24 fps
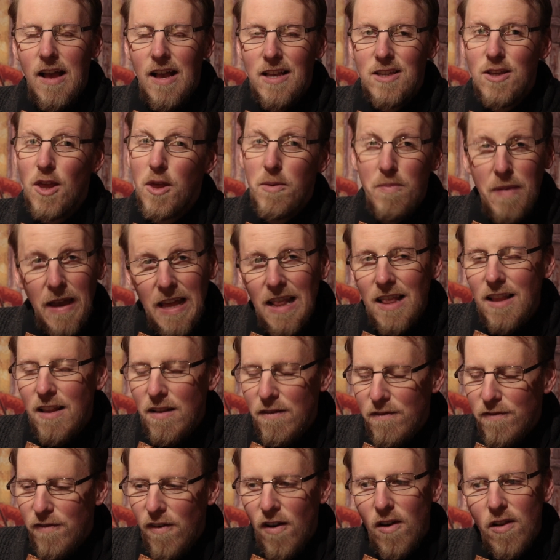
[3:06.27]
So the
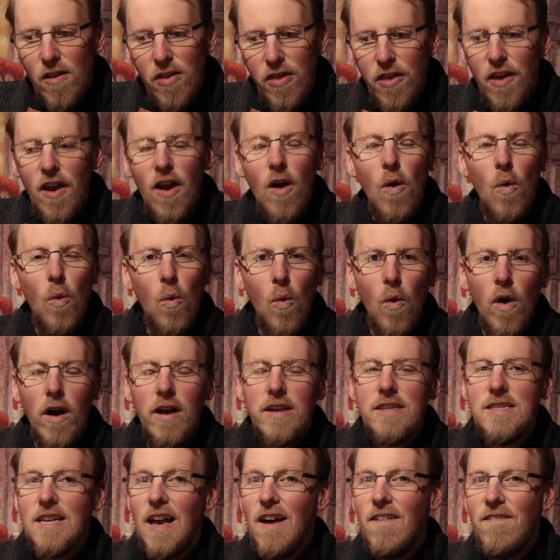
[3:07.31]
Pentland Firth
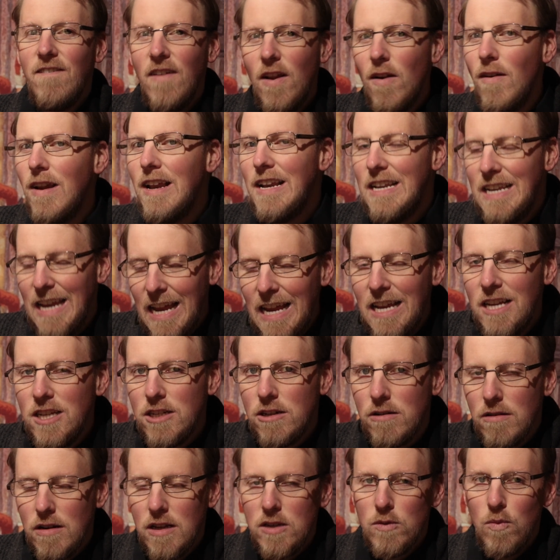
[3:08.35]
was a very
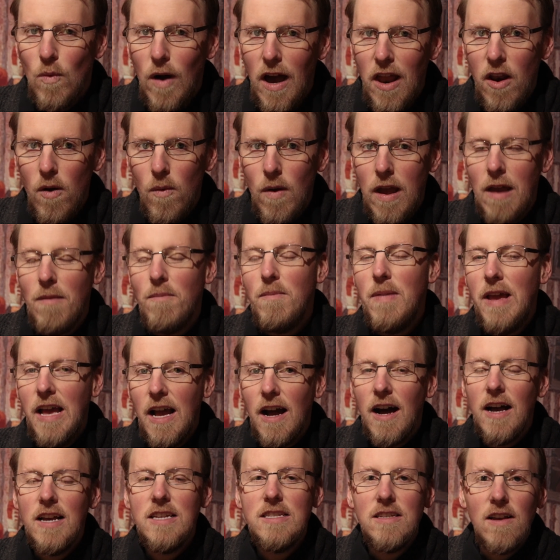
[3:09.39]
dangerous waterway
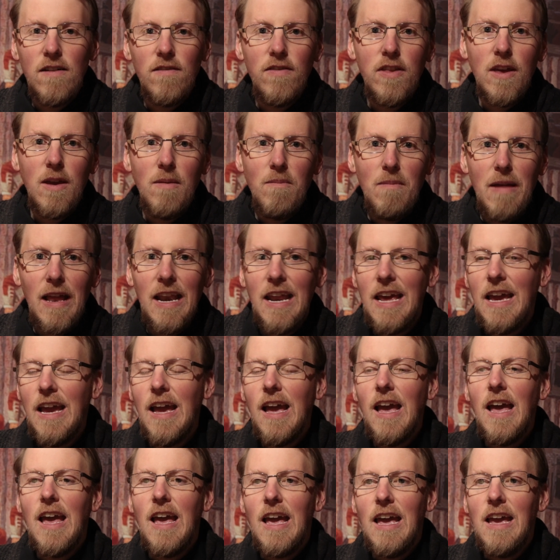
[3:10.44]
because of the many
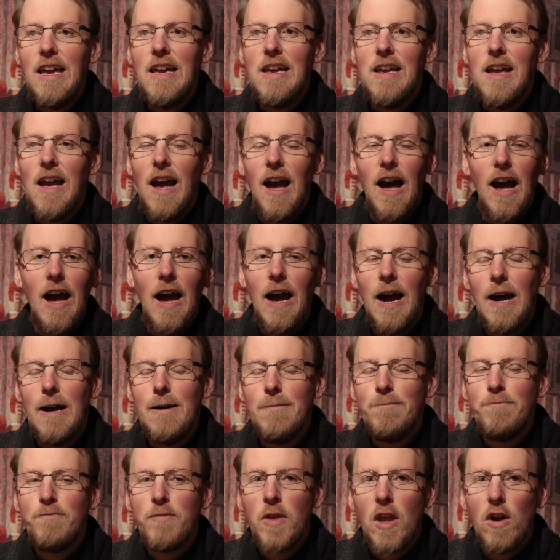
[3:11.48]

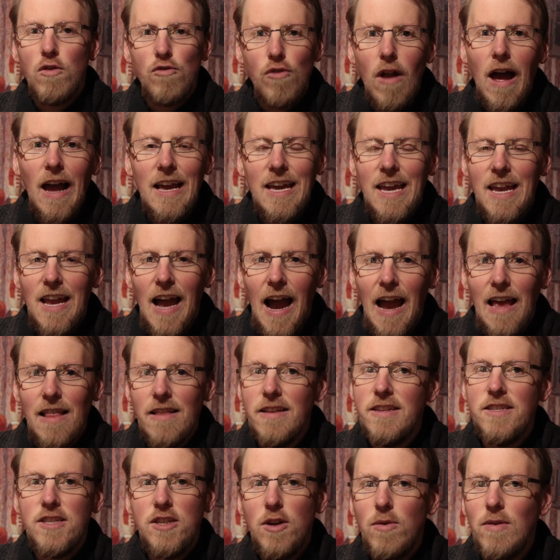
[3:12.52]
rocky
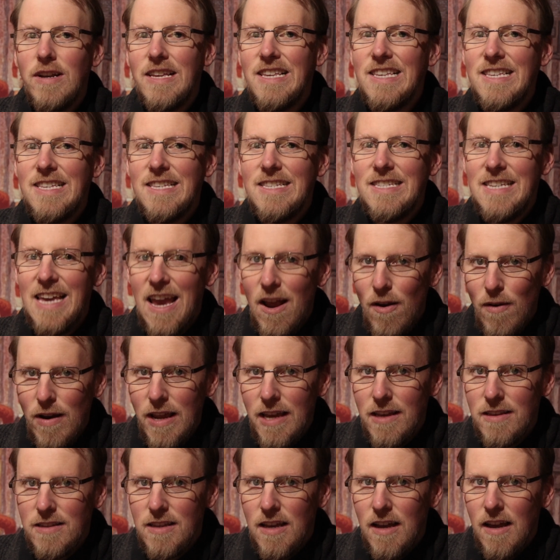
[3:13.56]
islands known as
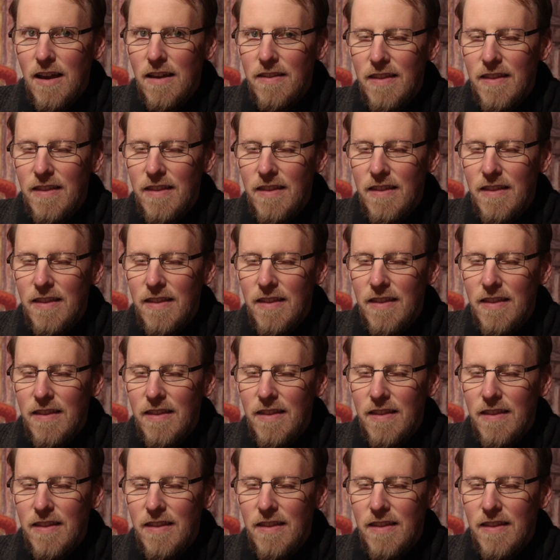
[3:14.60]
skerries.